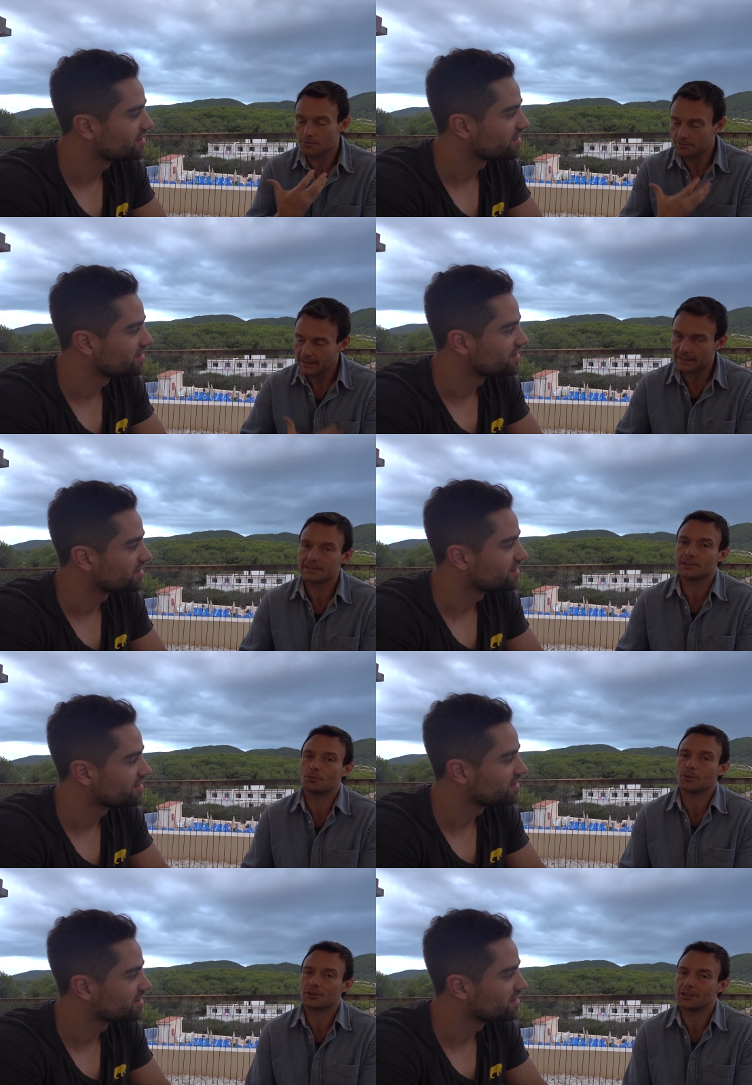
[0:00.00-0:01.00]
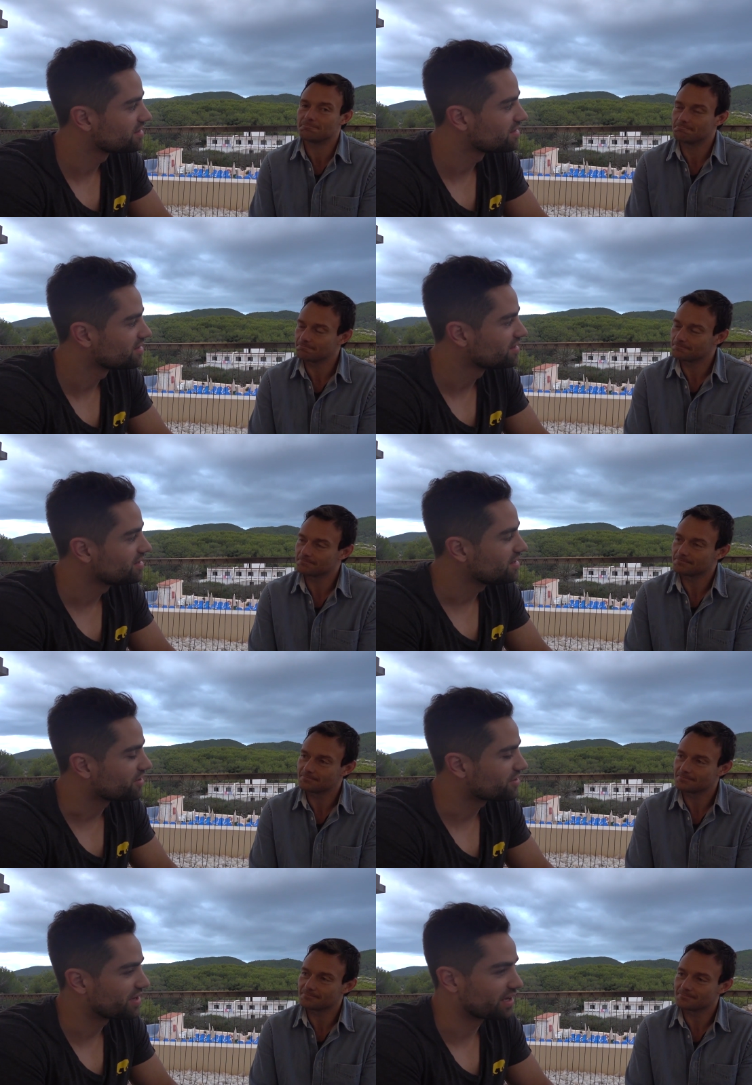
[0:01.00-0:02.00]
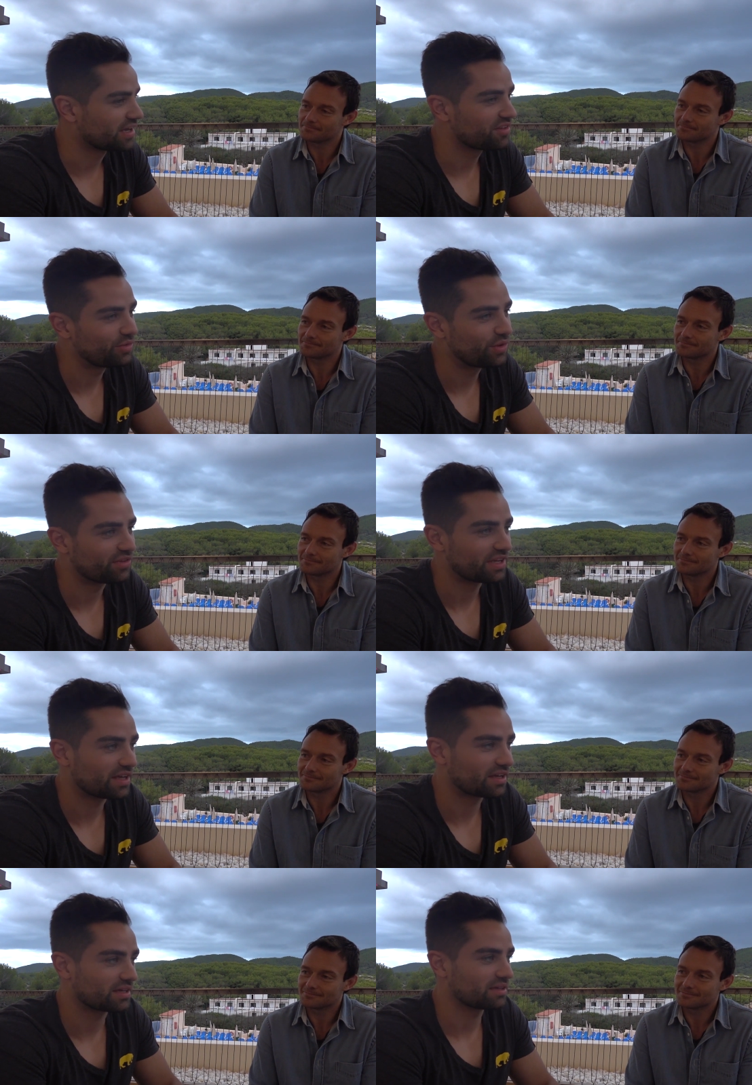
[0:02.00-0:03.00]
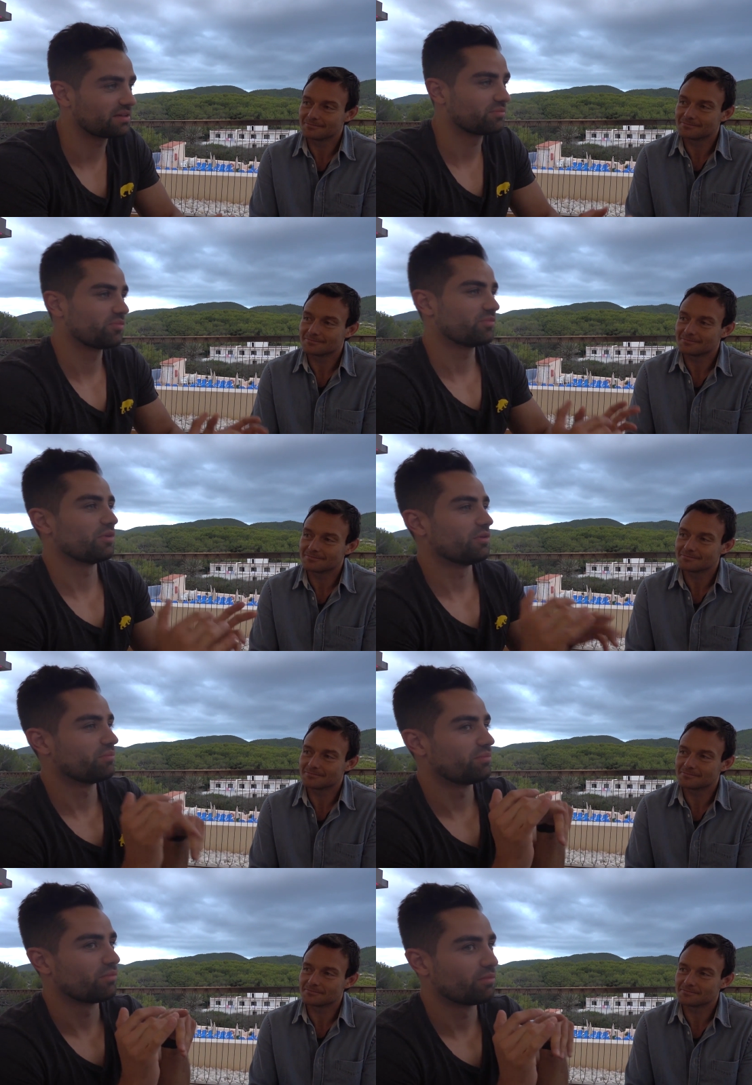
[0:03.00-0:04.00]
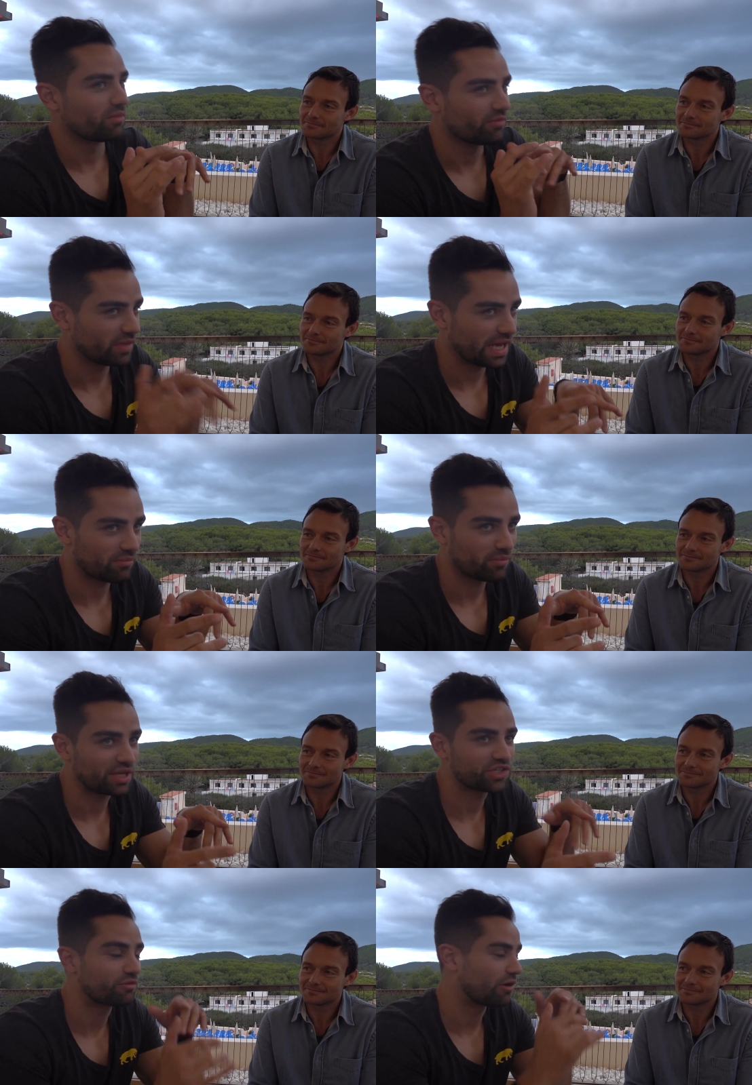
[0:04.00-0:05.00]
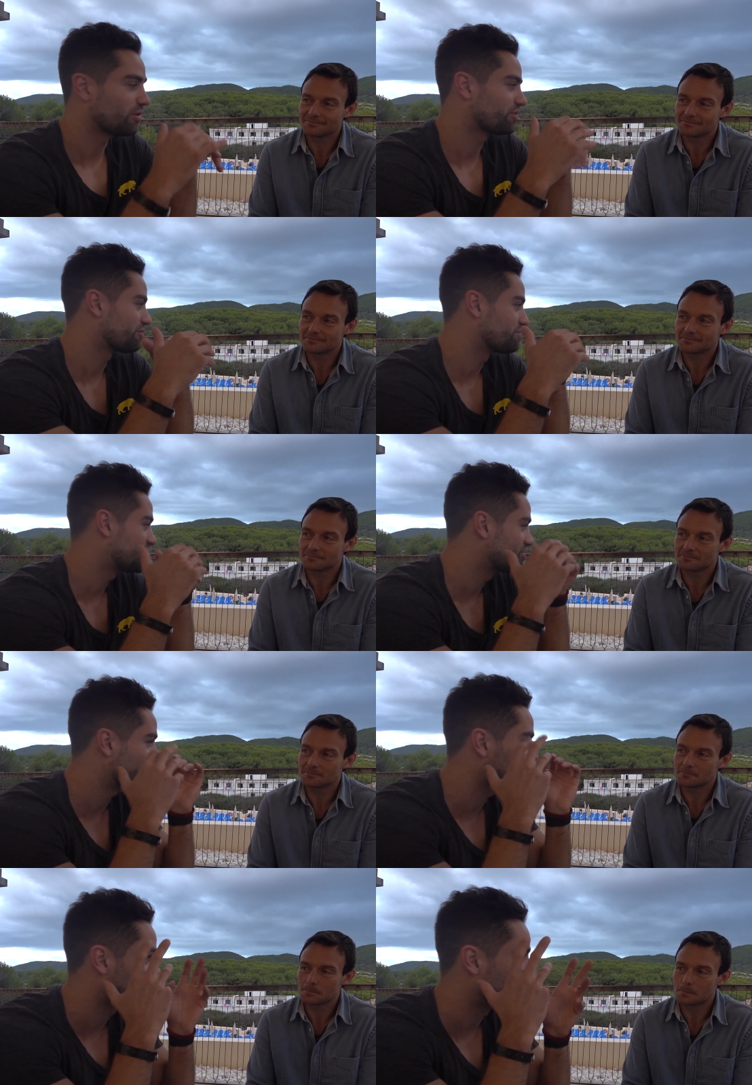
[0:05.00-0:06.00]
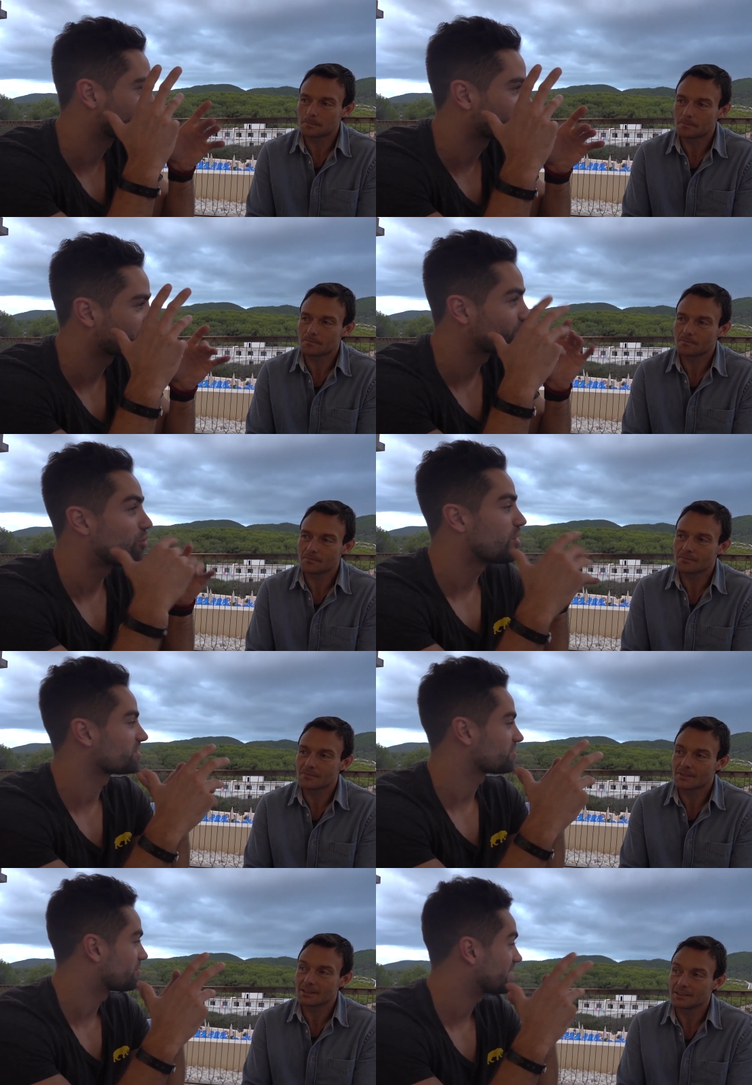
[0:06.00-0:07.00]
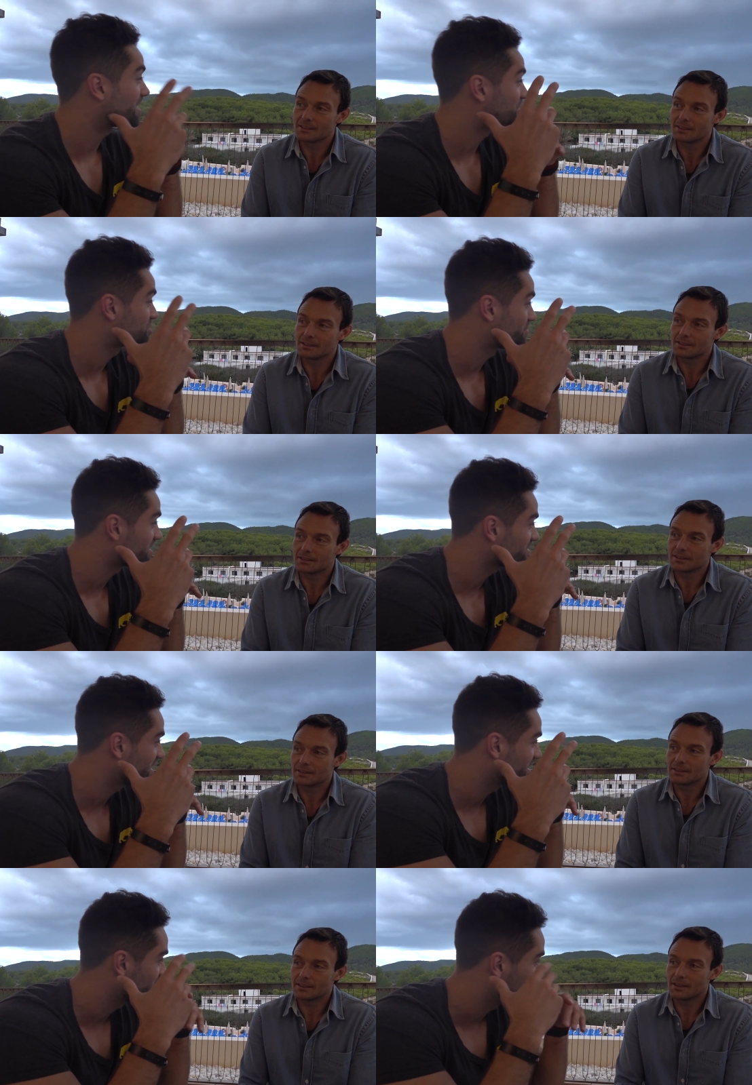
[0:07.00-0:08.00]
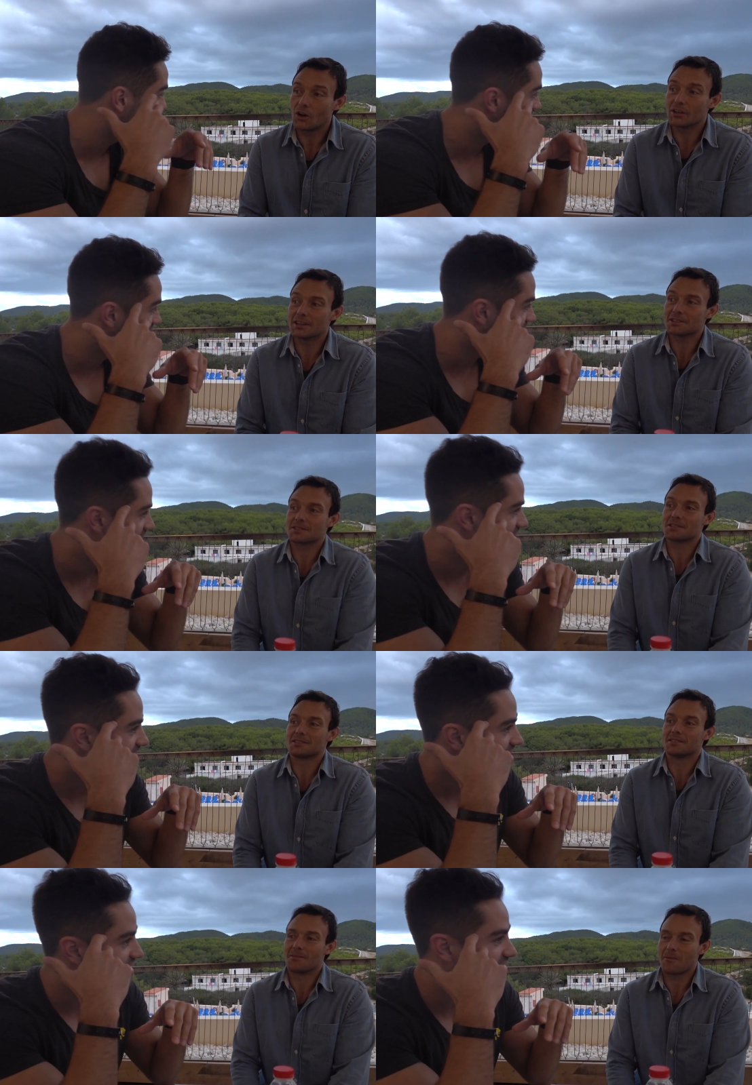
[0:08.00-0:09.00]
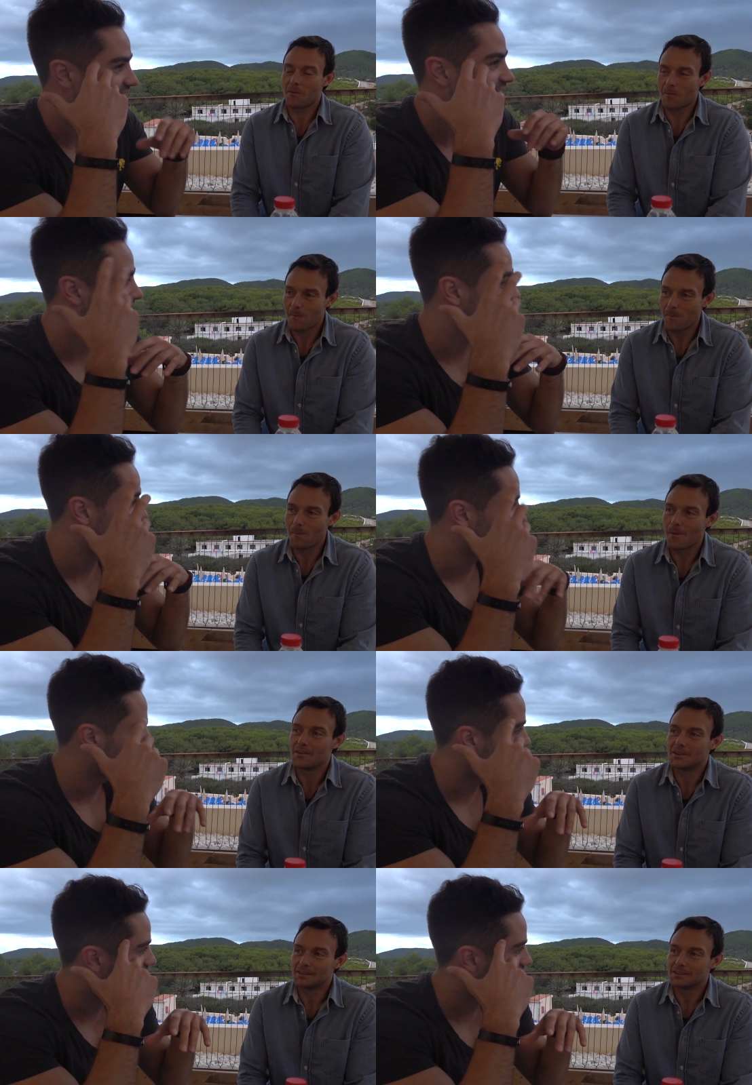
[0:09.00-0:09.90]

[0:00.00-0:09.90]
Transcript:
Speaker 1: reflect in
Speaker 2: your body. Came out through the mm, yeah, much followers of Neil Jester, the quotes of Arnold Schwarzenegger, you also yes. uh, the same, the